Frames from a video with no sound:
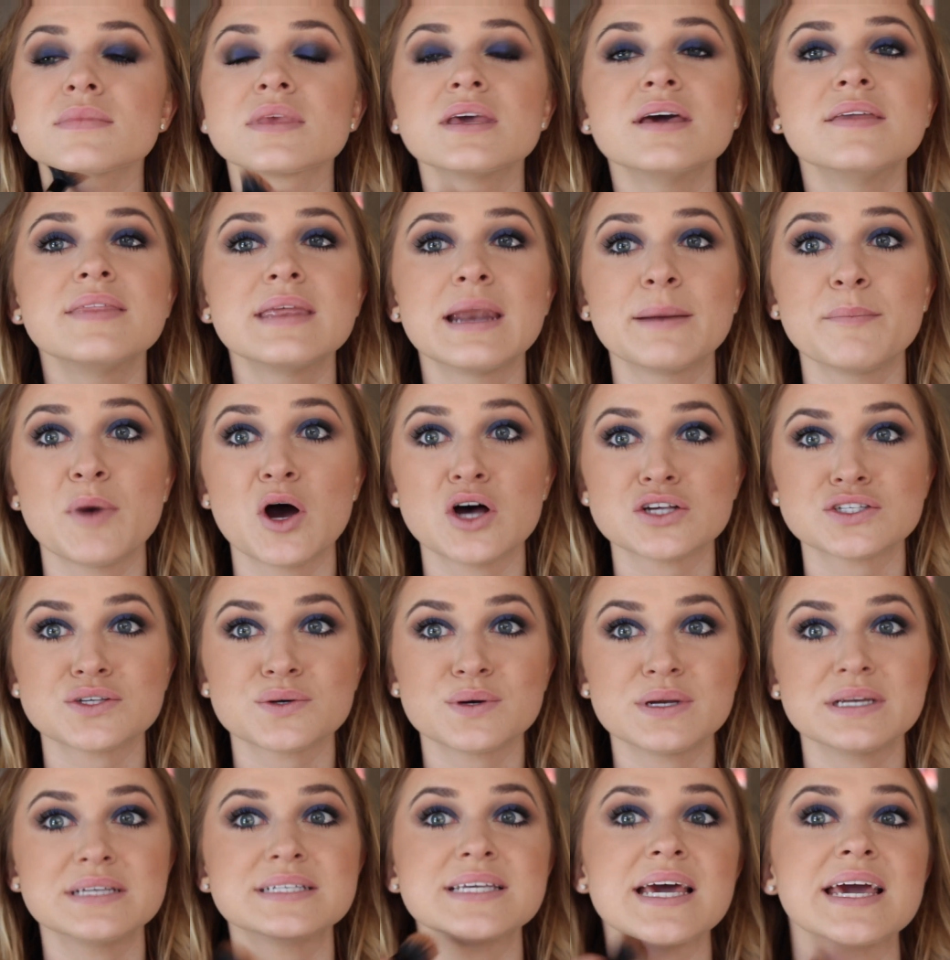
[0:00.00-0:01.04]
And then I'm also
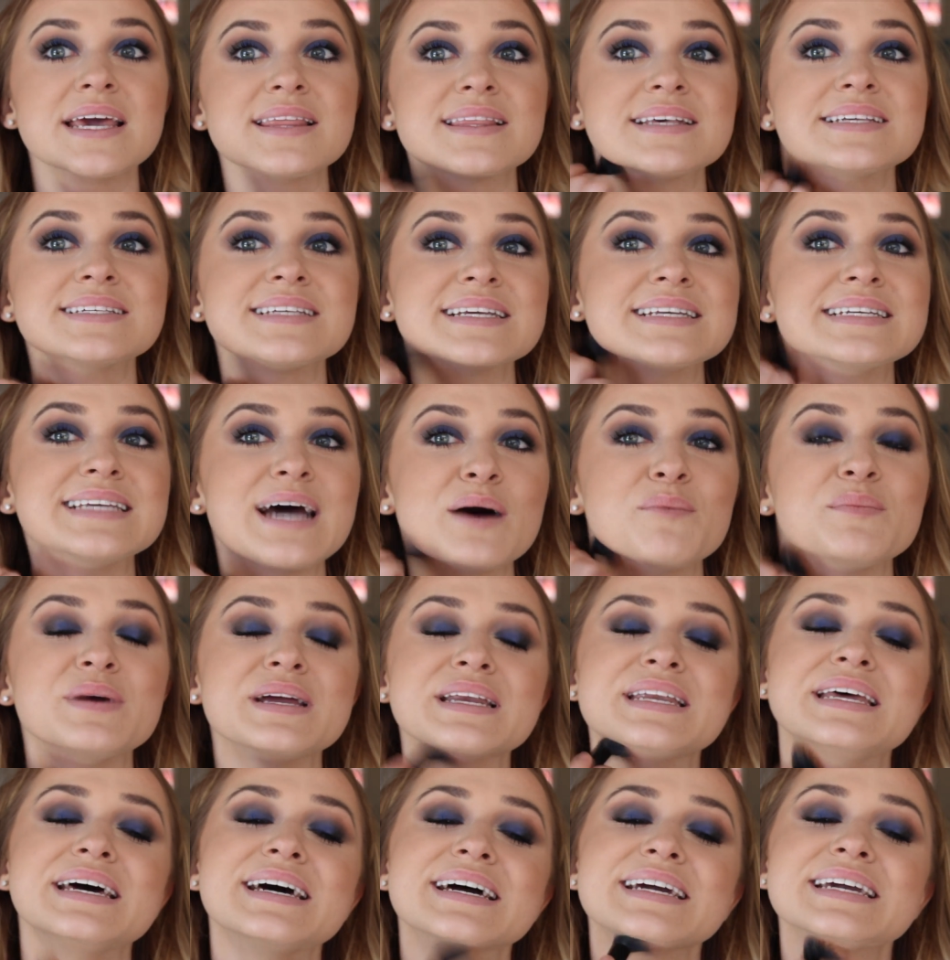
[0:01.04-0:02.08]
going to take this down my
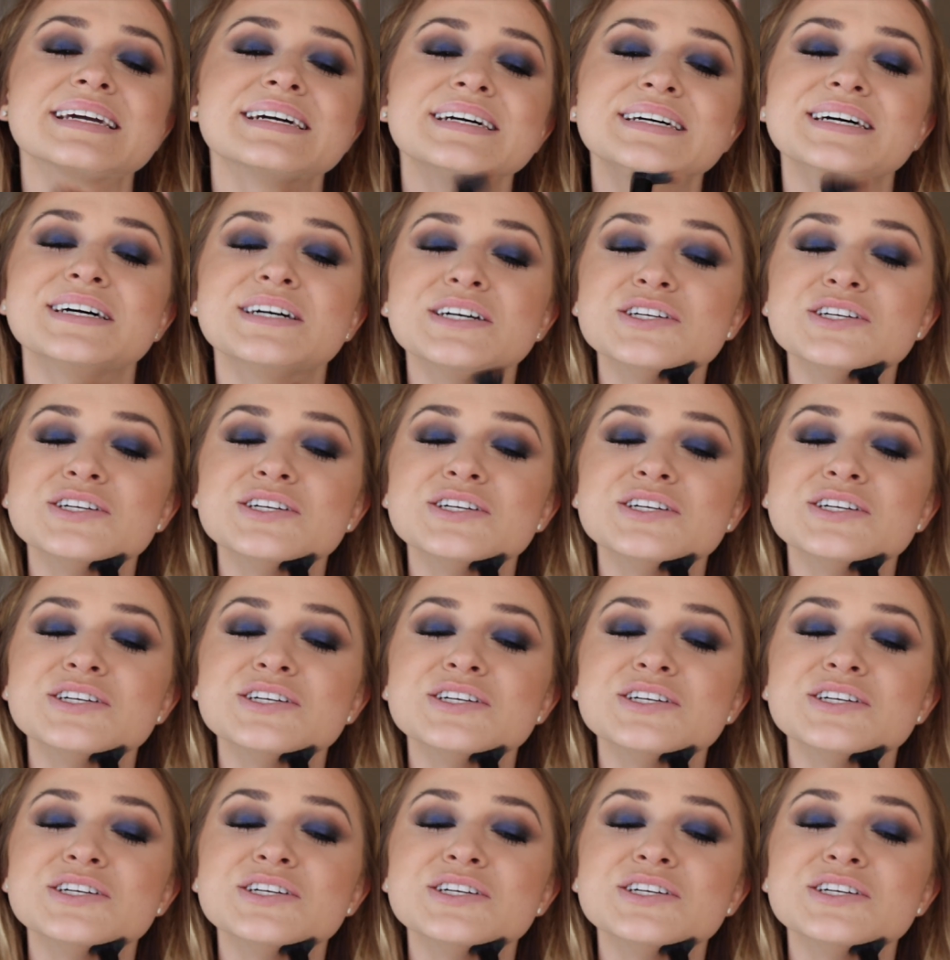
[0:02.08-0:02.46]
neck